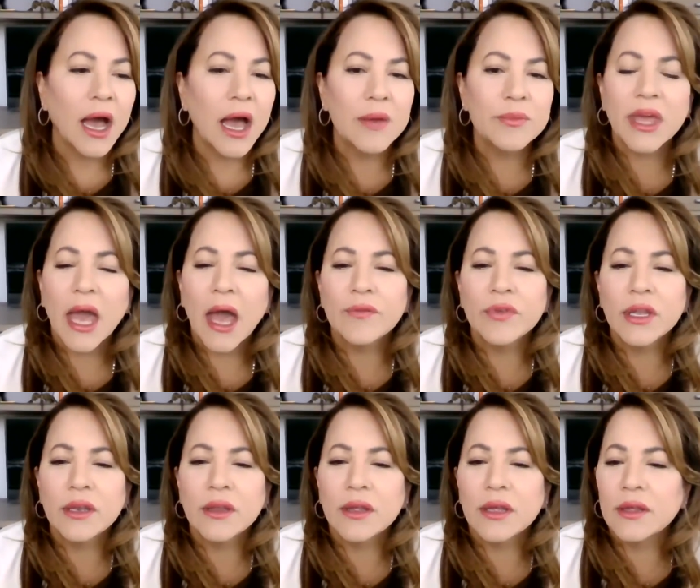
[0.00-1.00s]
And
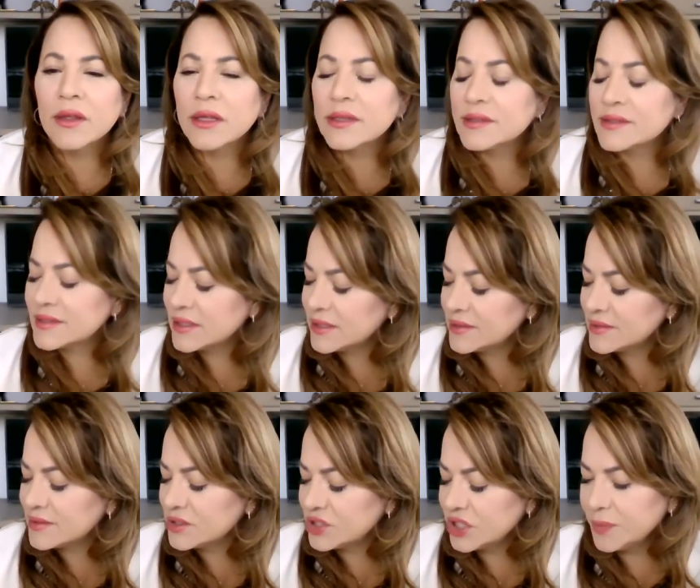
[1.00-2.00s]
Gavin,
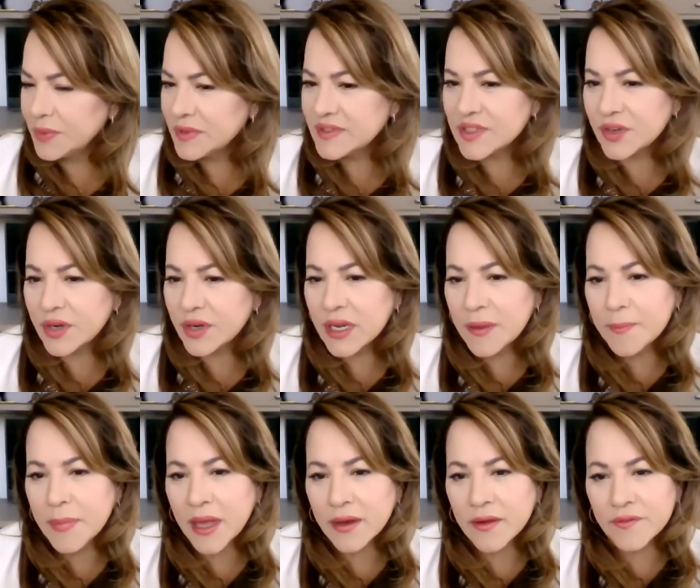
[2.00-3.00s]
citizenship, is there any
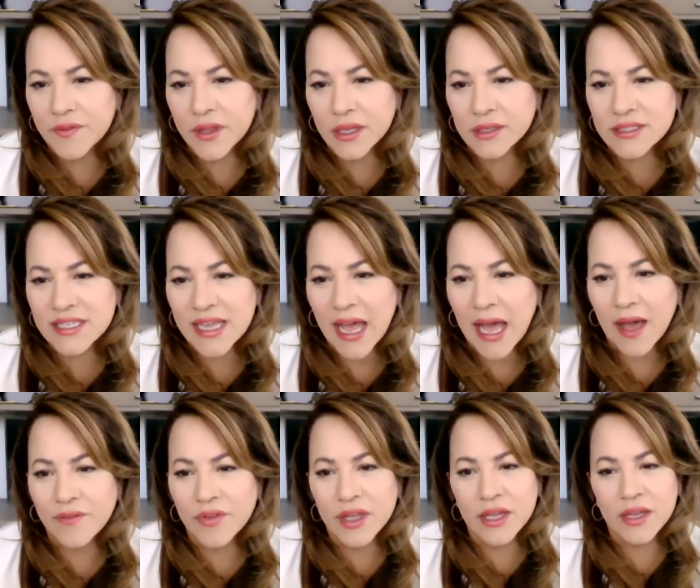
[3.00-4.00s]
benefit to
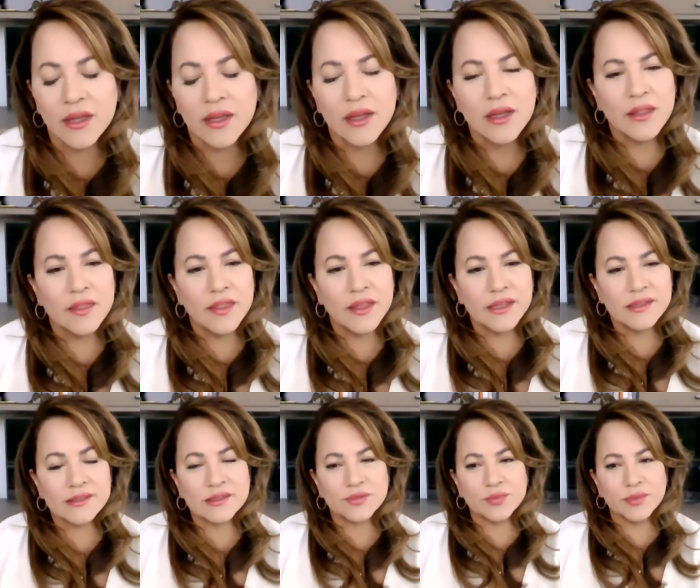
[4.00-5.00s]
having
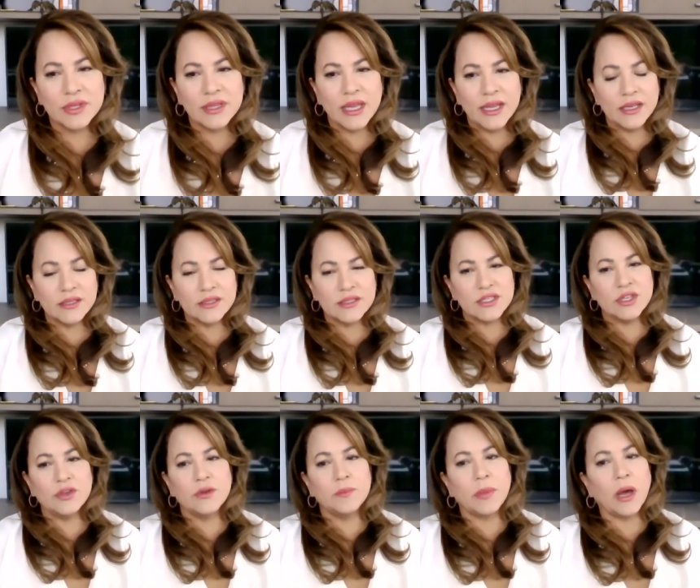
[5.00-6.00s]
this related
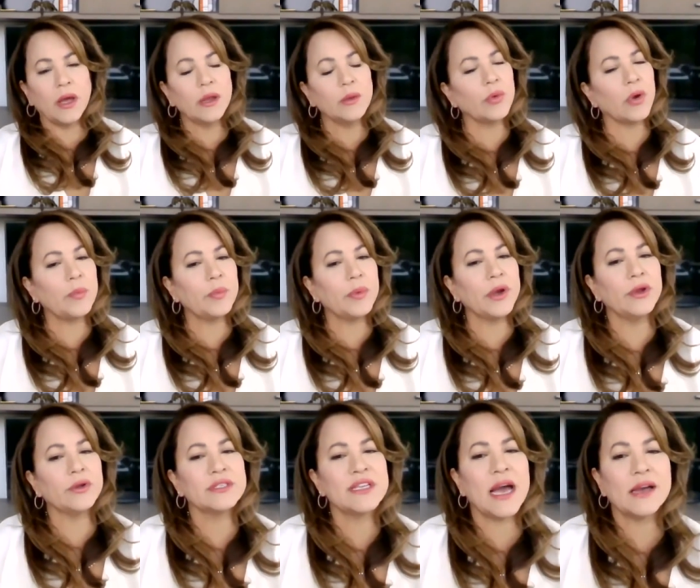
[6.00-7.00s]
to buying property
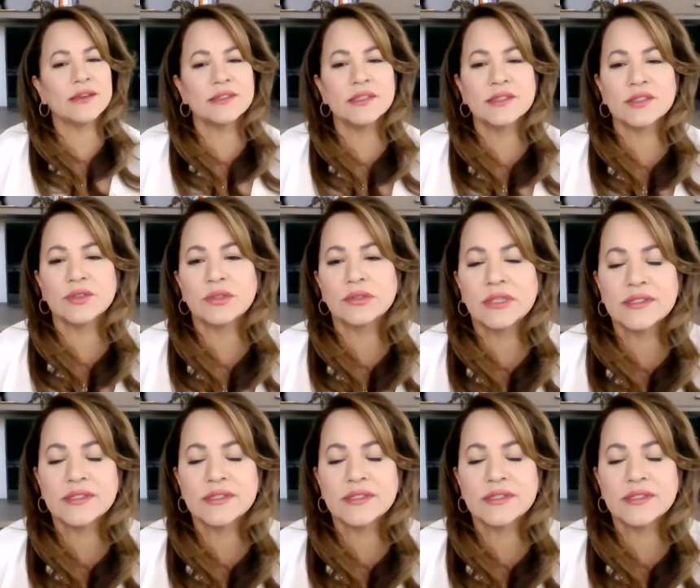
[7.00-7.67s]
or taxes, or